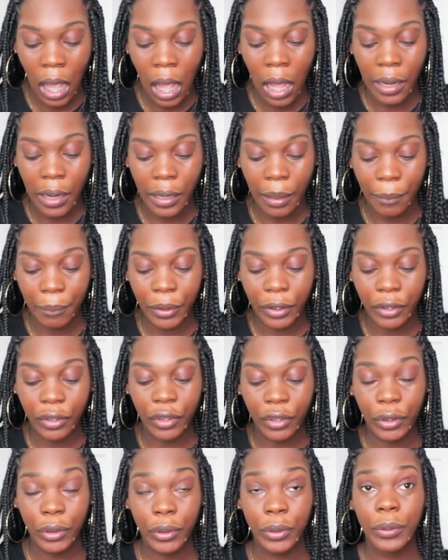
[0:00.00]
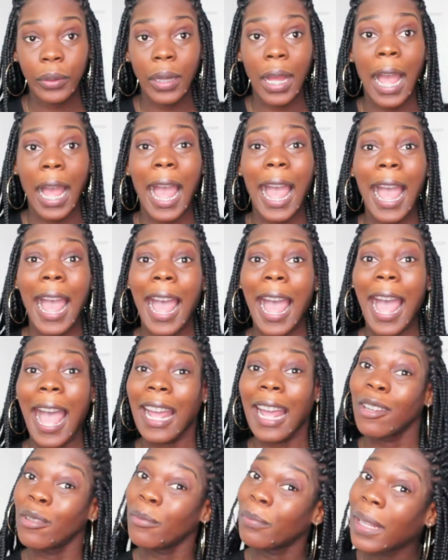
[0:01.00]
Number two,
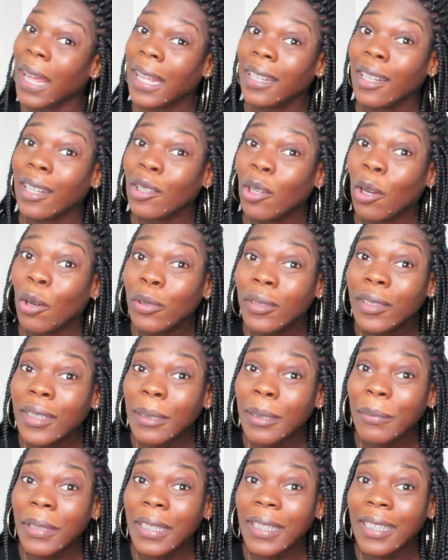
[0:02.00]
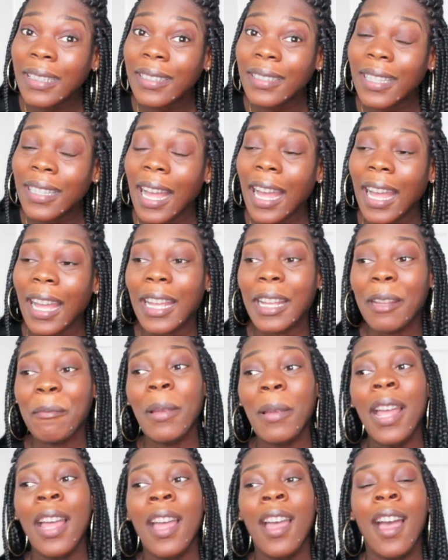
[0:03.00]
I don't plan on co-sleeping this
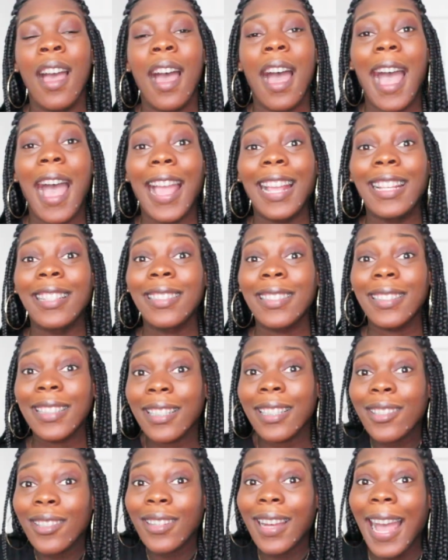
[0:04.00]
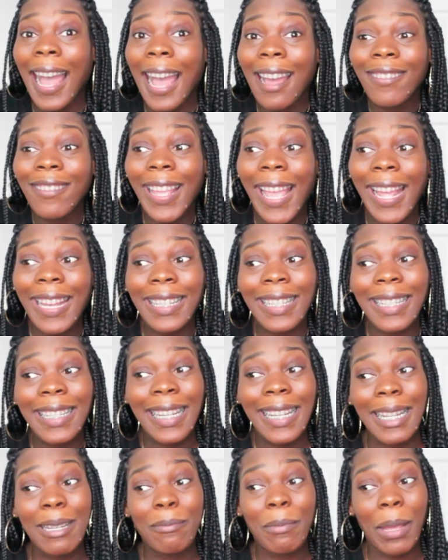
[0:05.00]
time. I still have
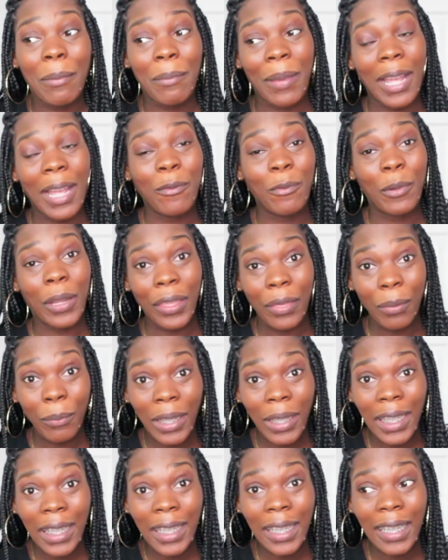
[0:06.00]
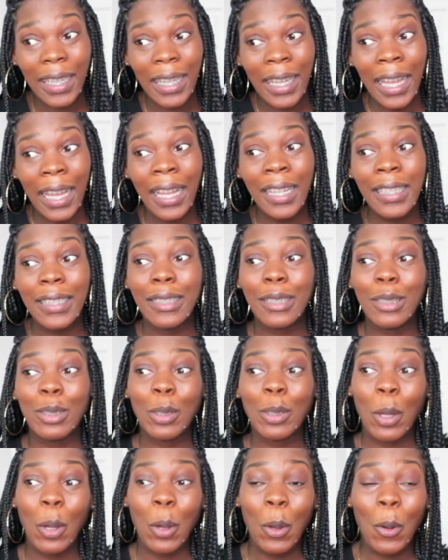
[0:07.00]
Kennedy in my bed with me.
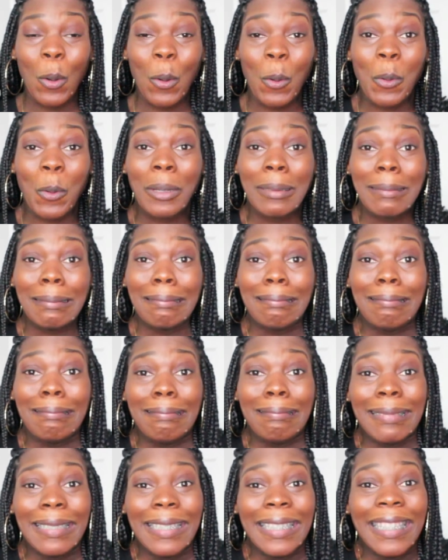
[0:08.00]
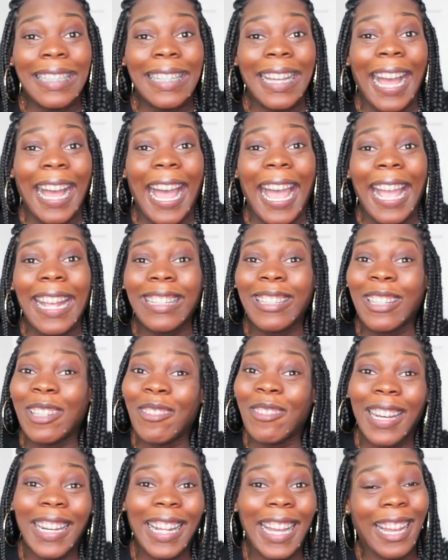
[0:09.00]
So I
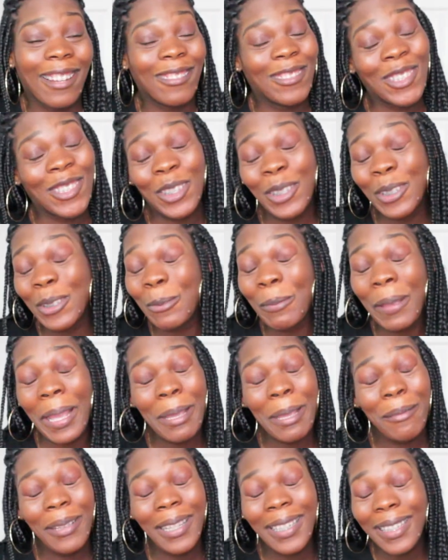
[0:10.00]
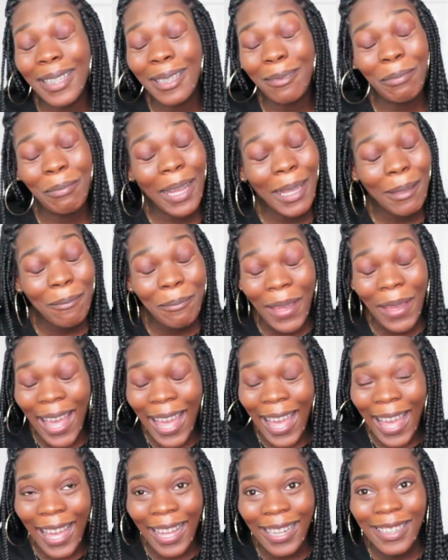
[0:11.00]
don't want to have two babies in my
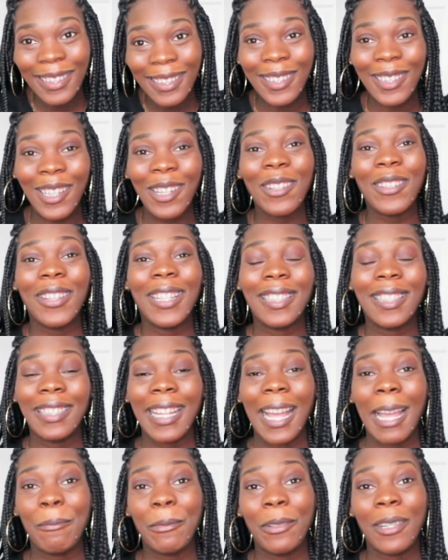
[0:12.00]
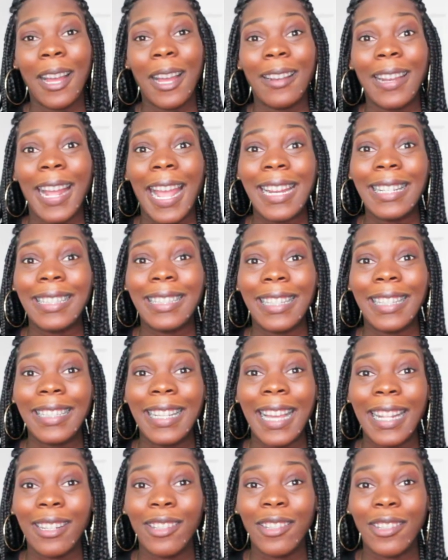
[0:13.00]
bed. So this time around I did
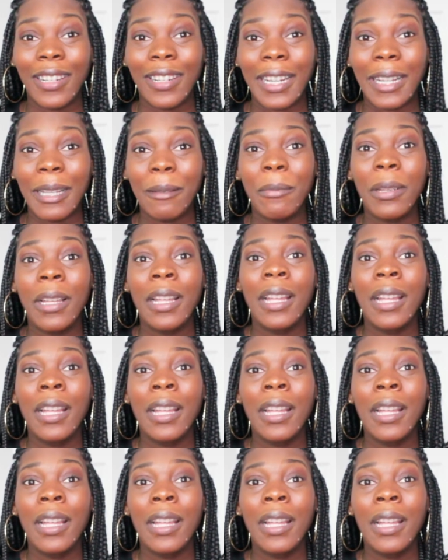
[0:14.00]
get a crib.